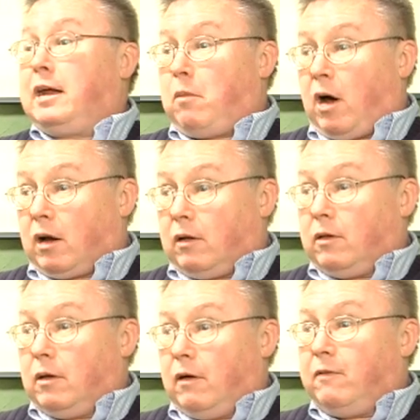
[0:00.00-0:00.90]
model
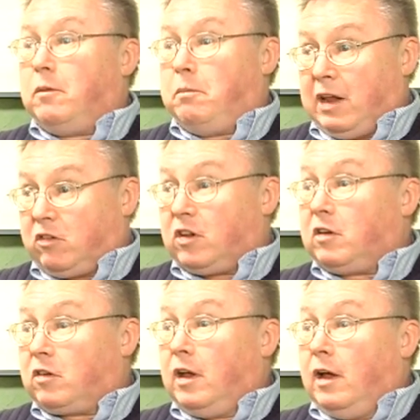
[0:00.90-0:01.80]
of the
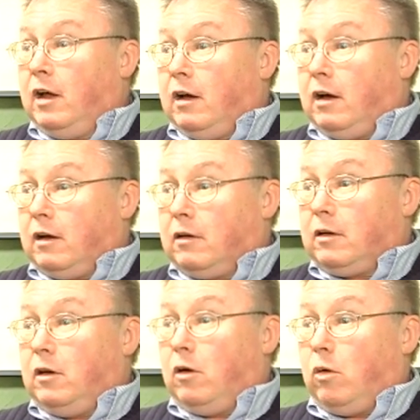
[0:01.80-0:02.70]
Masons.
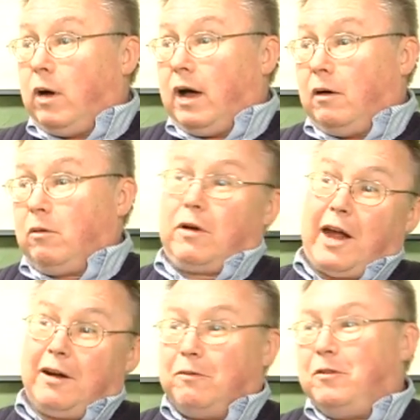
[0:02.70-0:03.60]

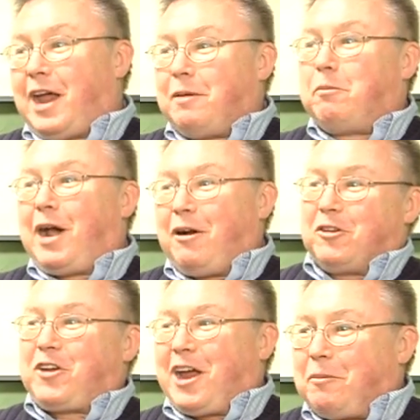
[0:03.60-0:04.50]
Kind of Dan Brown has
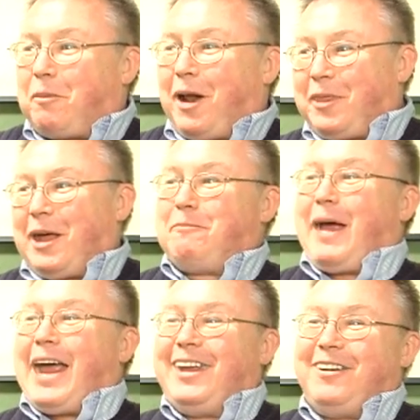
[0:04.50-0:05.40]
kind of brought that
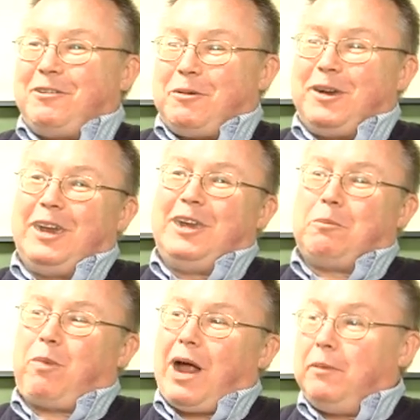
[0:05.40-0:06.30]
back into
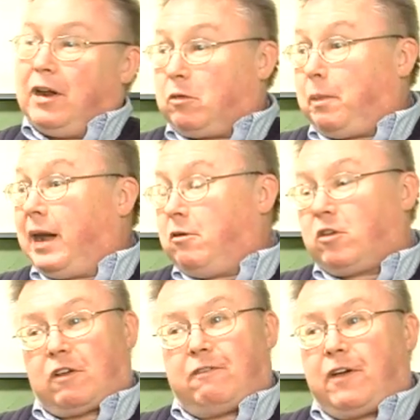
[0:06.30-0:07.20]
prominence, but it was
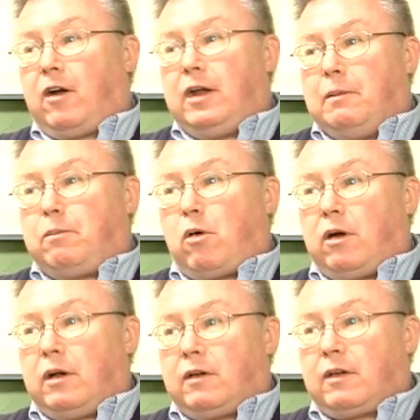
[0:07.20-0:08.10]
a very
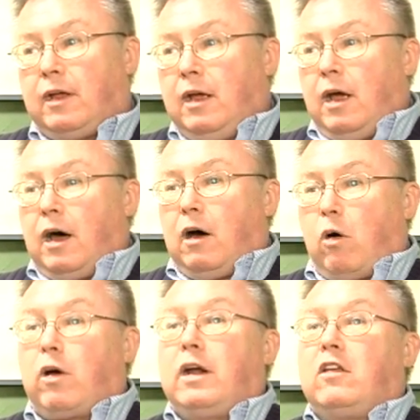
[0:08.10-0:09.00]
important
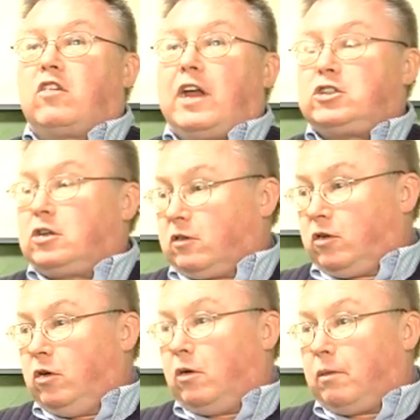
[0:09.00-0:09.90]
organizational
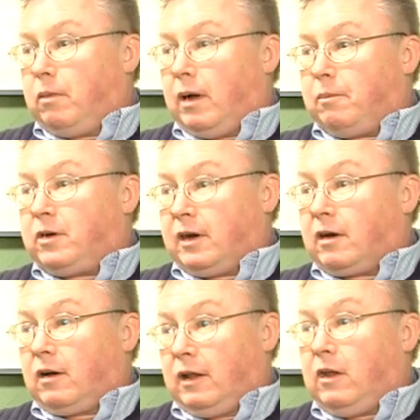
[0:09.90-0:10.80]
tool,
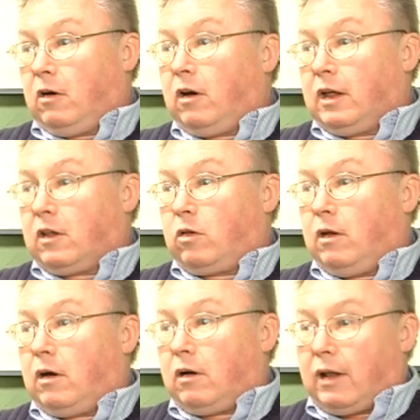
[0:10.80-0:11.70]
particularly in the earliest
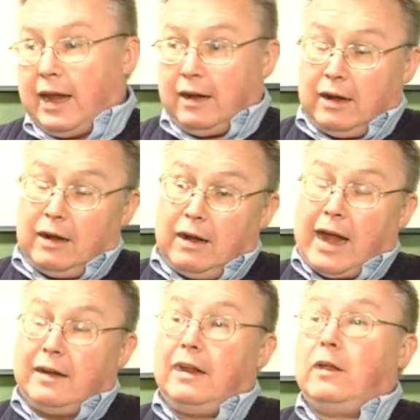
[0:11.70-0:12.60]
or late
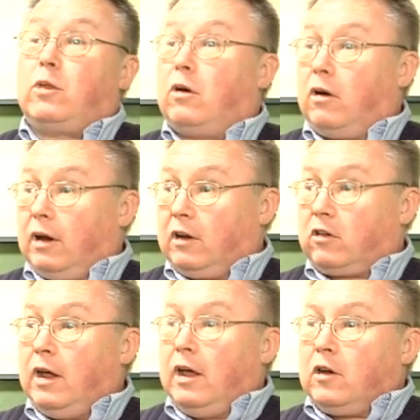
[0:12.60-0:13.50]
19th and earliest
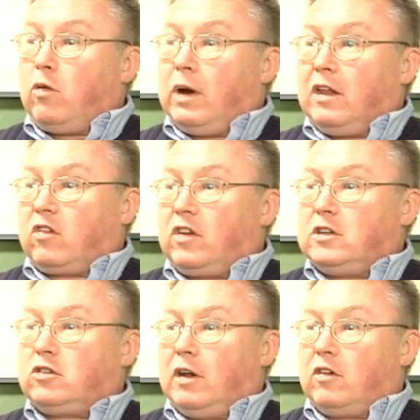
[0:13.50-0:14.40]
20th
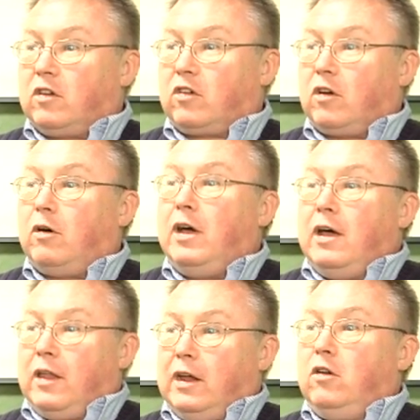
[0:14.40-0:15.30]
centuries. And so
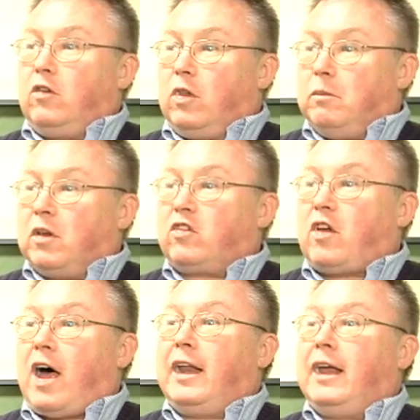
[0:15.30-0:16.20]
they used the
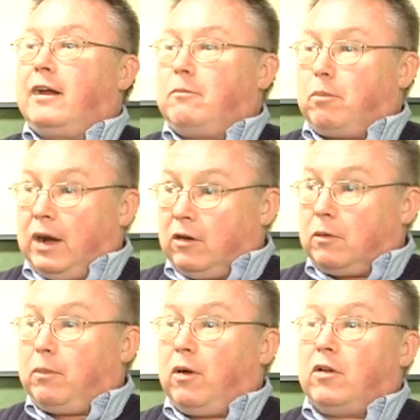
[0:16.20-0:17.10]
Masonic
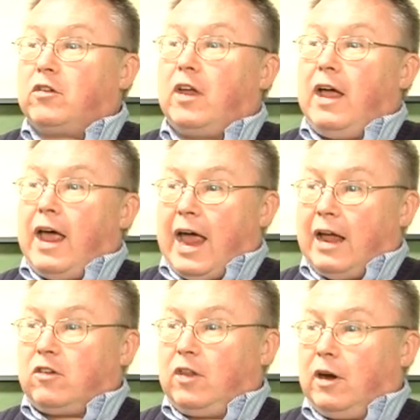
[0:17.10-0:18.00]
principles
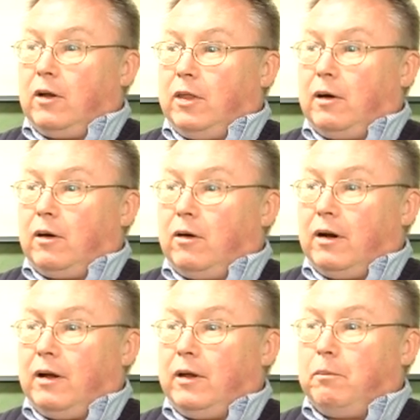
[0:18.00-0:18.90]
as
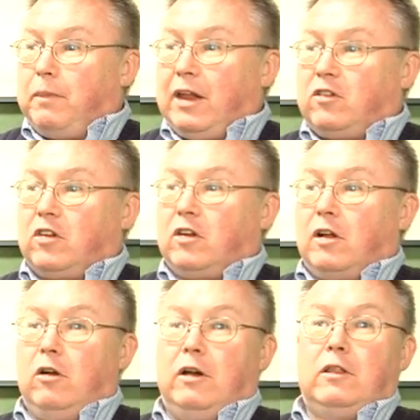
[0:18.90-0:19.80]
their basis,
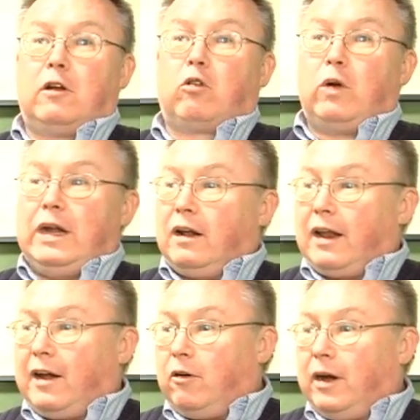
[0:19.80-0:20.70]
including the Greek
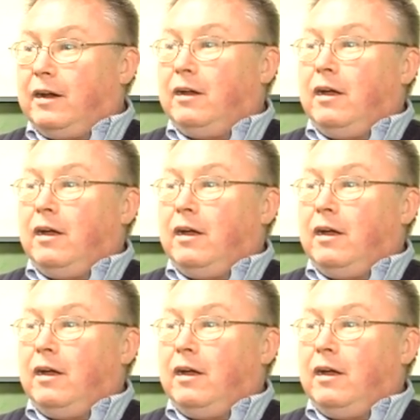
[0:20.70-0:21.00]
lettering